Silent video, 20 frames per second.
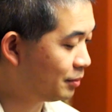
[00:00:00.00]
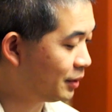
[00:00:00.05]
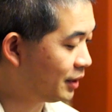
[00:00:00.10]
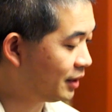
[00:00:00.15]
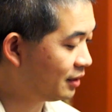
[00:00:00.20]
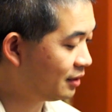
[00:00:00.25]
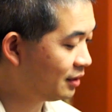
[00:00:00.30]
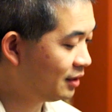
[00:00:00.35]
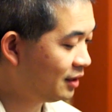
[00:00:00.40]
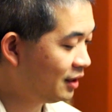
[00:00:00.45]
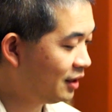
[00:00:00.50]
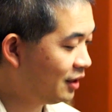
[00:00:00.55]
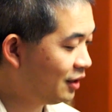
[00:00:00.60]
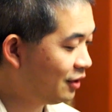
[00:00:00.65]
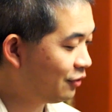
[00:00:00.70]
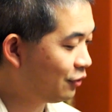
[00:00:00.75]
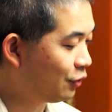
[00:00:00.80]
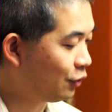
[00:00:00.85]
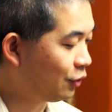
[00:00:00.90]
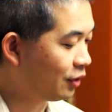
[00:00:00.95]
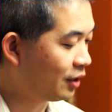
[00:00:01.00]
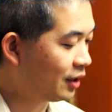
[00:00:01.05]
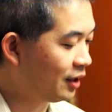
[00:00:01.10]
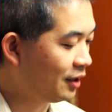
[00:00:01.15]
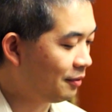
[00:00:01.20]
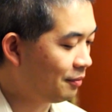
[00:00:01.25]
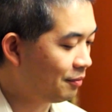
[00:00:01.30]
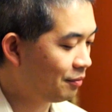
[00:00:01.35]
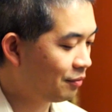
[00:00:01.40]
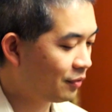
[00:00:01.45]
But
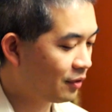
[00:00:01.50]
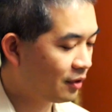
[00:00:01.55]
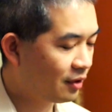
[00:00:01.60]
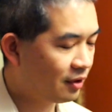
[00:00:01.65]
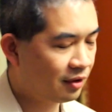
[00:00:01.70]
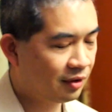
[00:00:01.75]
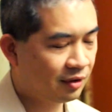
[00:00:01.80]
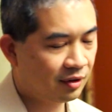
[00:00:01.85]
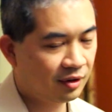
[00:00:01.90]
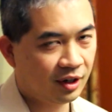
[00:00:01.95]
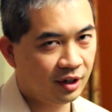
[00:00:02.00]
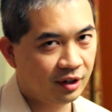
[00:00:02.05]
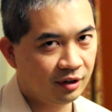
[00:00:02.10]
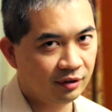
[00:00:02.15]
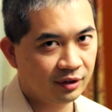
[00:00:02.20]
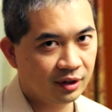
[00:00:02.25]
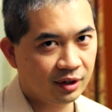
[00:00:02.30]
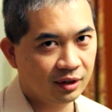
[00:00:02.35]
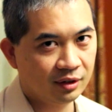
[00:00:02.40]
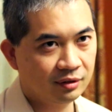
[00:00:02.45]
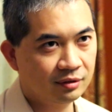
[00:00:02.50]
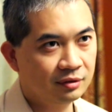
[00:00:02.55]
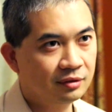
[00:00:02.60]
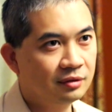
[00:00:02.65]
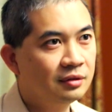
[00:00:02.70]
for kind of a